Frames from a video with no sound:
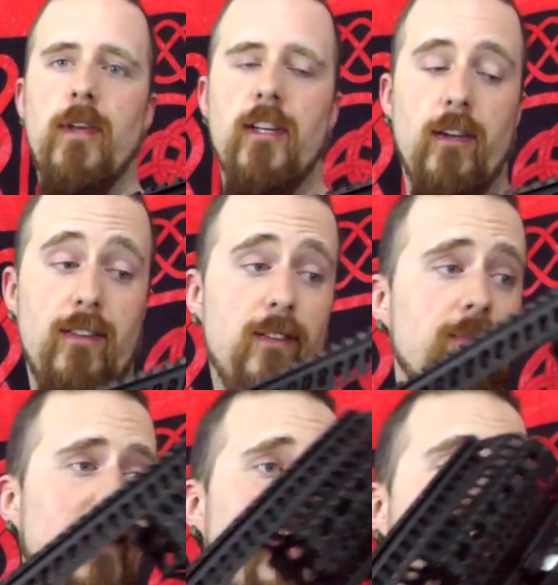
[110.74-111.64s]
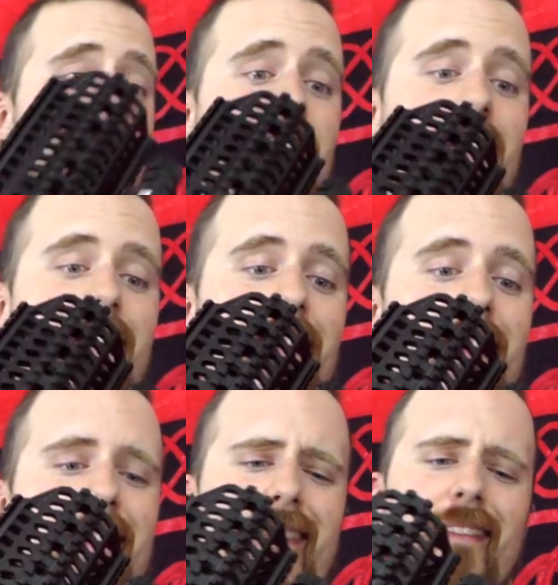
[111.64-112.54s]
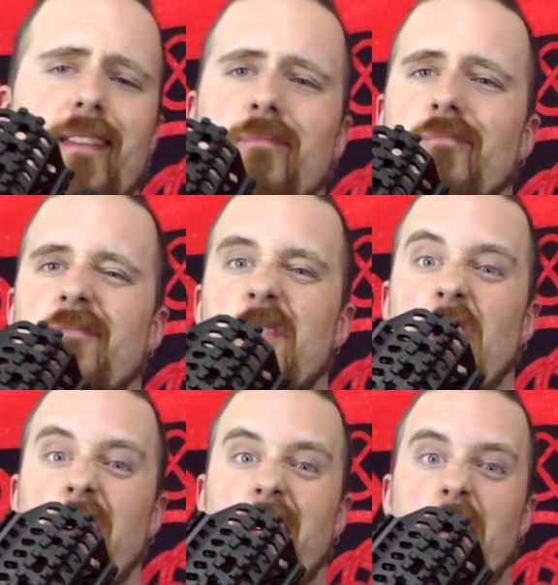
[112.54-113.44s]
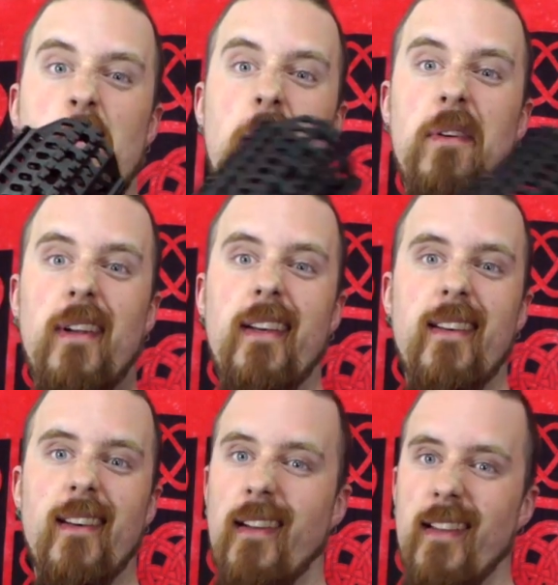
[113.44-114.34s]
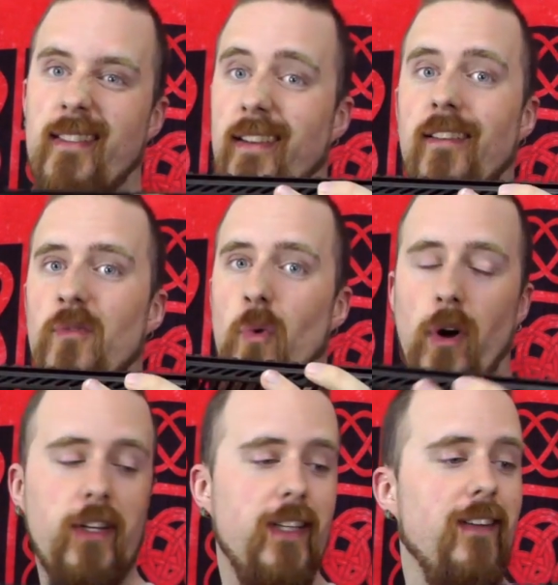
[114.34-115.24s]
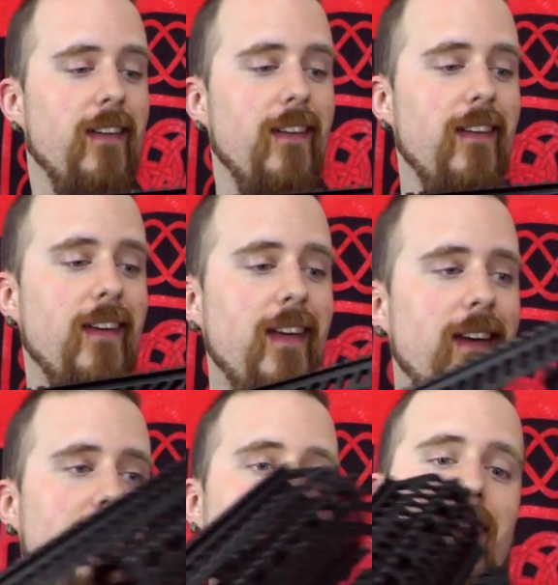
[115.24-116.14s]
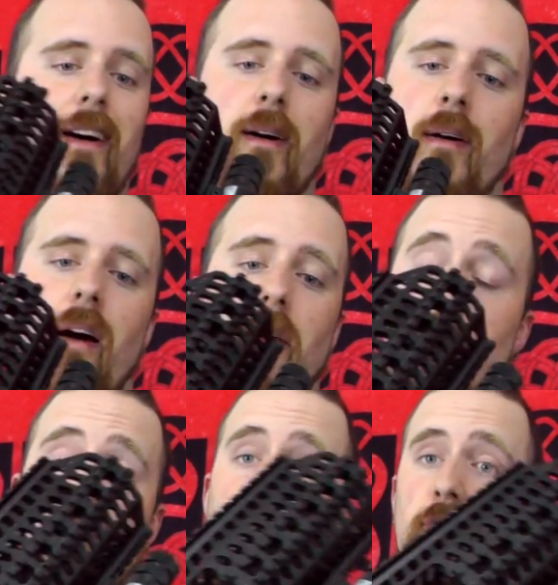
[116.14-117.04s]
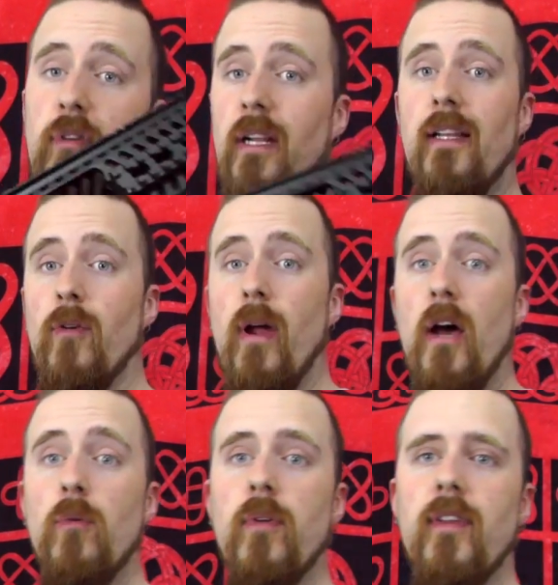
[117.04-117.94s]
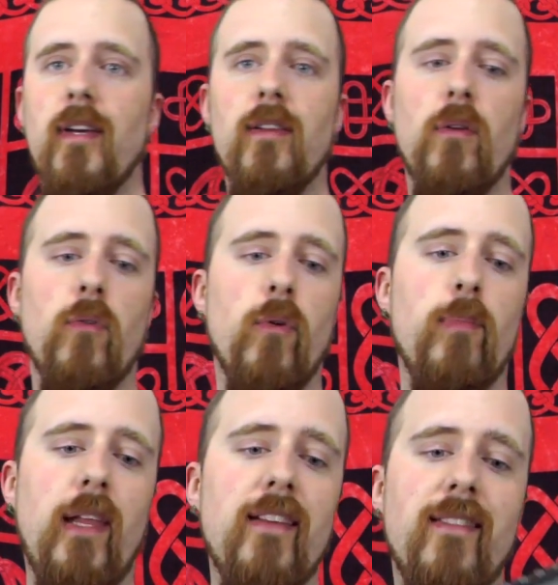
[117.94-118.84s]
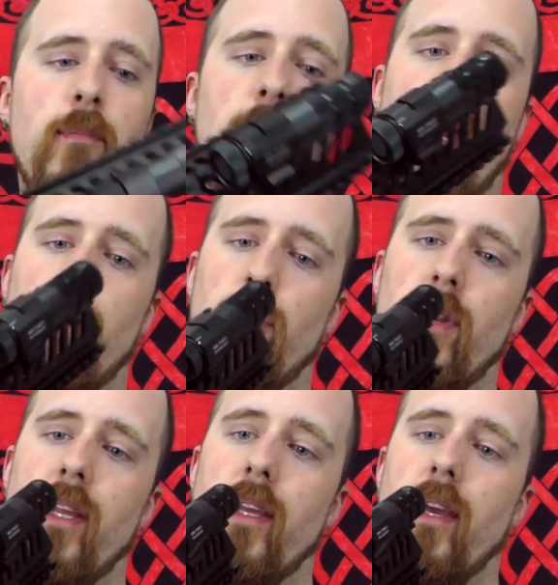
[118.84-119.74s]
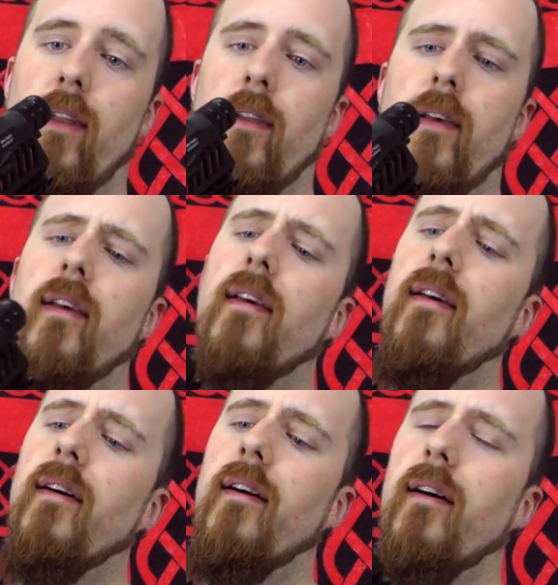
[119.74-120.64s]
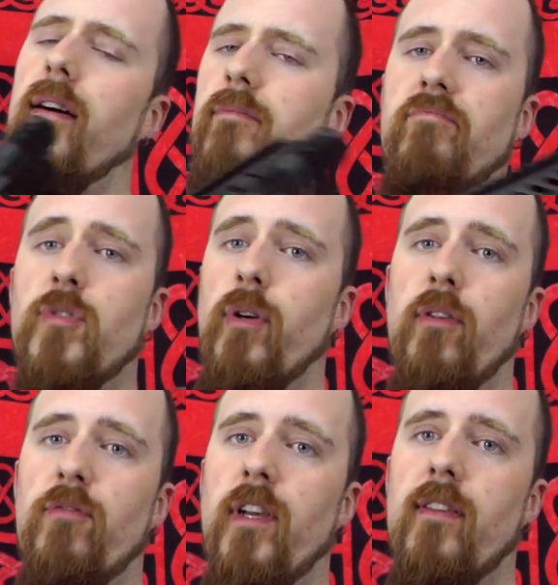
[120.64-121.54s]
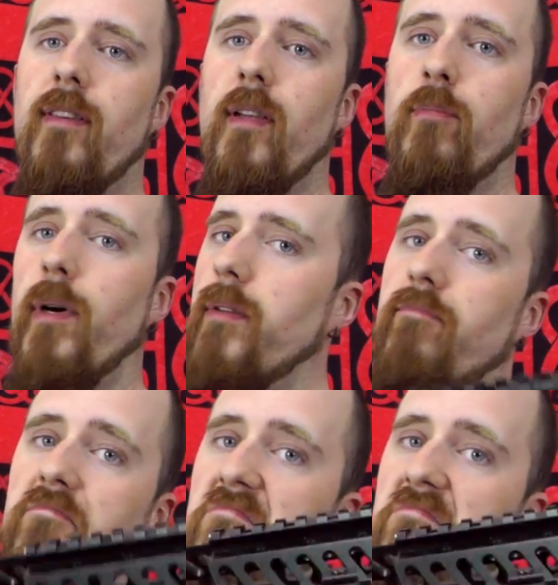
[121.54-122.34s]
because it's junk, apparently. At least it doesn't work. I fiddled around with it, you know, replaced the battery and tried to fix it, but